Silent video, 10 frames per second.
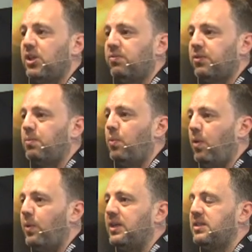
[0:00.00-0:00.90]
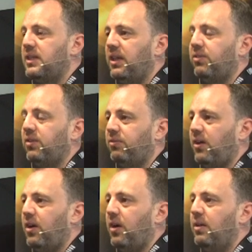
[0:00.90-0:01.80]
From what we can tell so
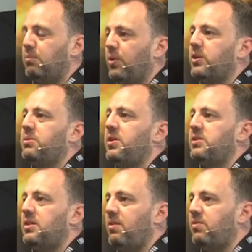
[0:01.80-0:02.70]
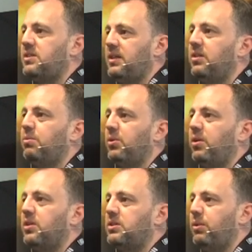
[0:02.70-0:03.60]
far, more experience than every single
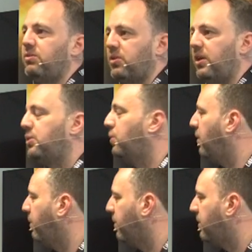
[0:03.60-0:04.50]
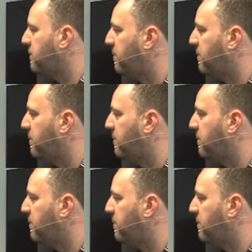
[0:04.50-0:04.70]
broadcaster we've tried to work with on this,